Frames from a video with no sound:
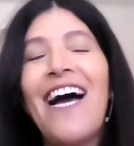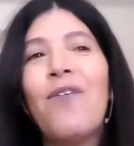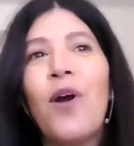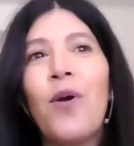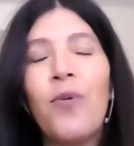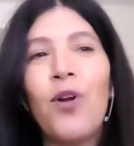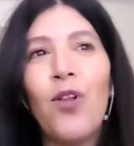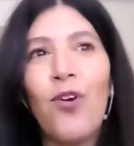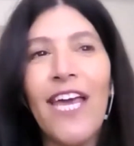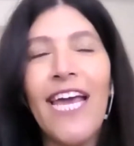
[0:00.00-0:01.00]
where we were
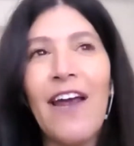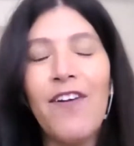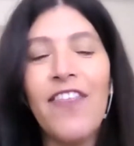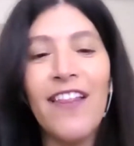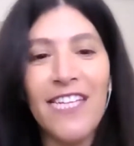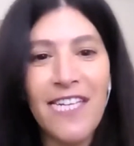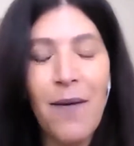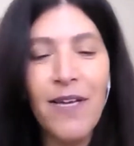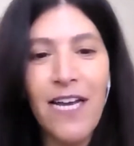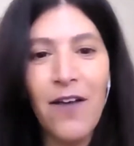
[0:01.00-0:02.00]
looking at everything that's
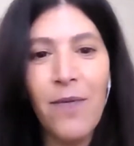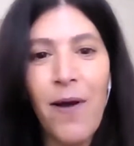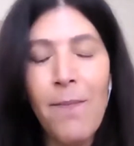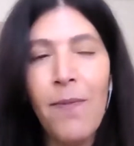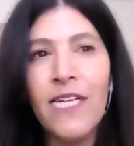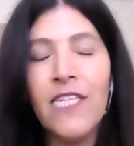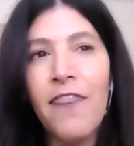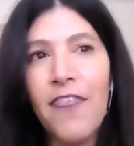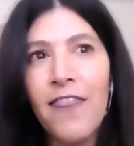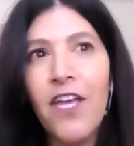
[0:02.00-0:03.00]
coming down the pipeline. I
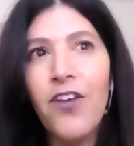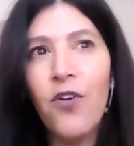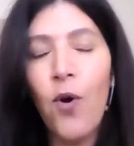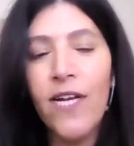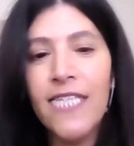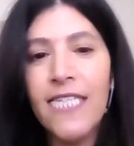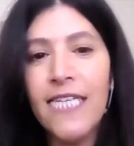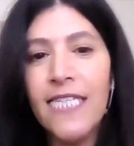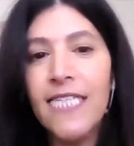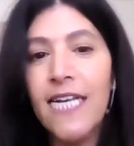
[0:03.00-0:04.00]
think that you're going to
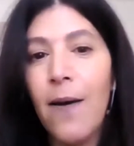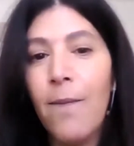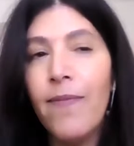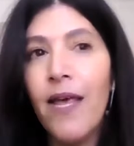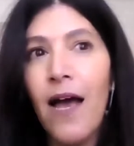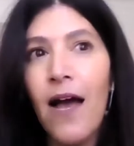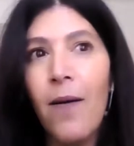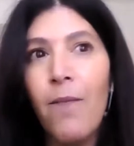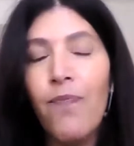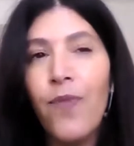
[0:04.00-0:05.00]
see some
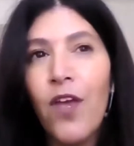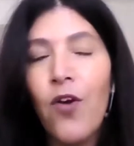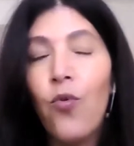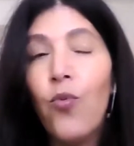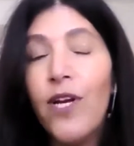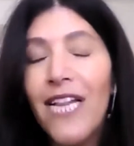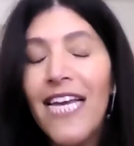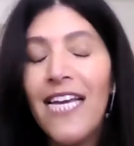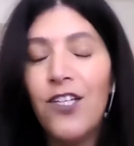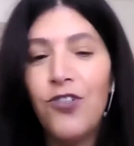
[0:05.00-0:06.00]

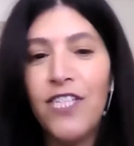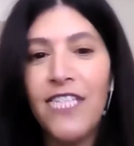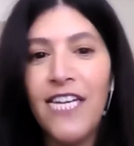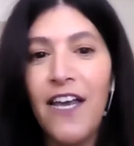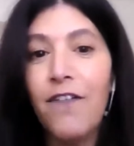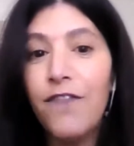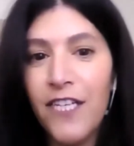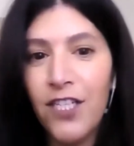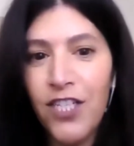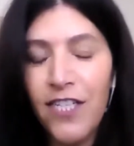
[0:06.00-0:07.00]
really interesting
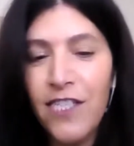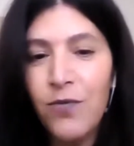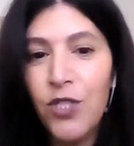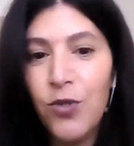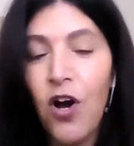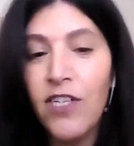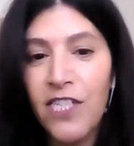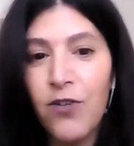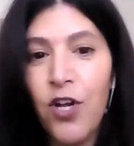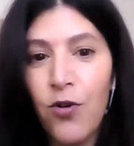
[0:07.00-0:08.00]
finishes, which we're
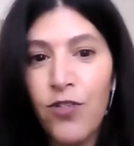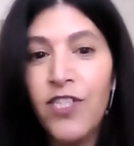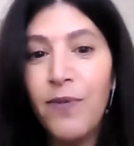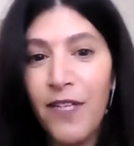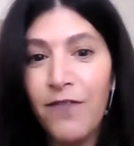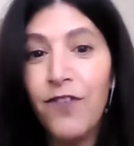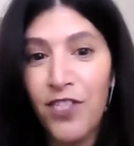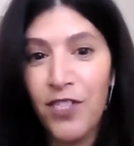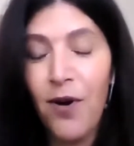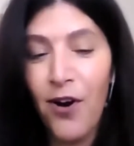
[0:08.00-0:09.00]
also known to be first
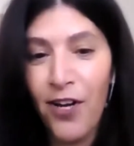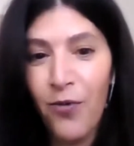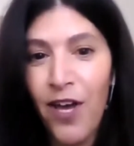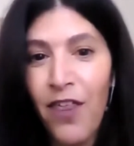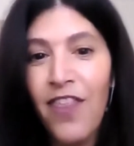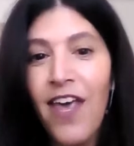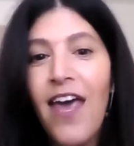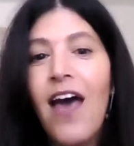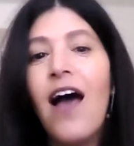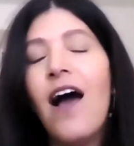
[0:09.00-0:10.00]
to market with,
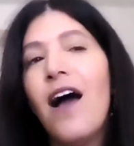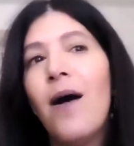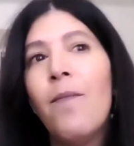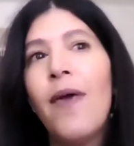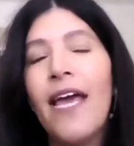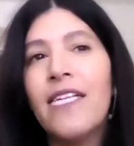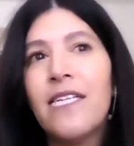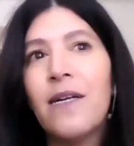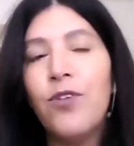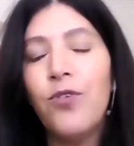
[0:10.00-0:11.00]
and
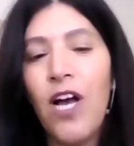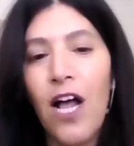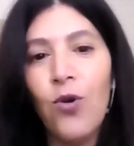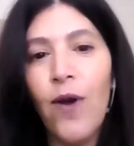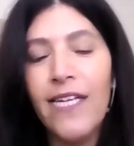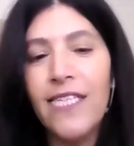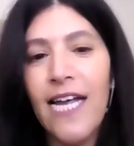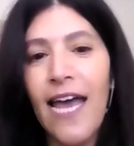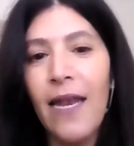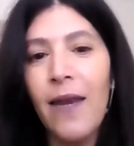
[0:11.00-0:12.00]
some new colorways
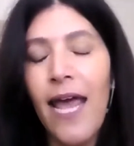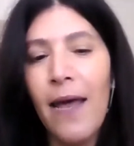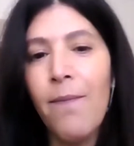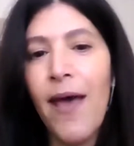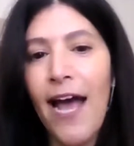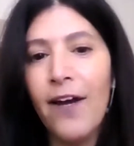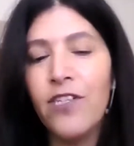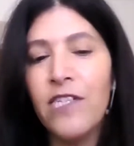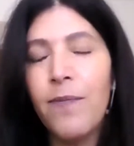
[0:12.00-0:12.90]
and patterns.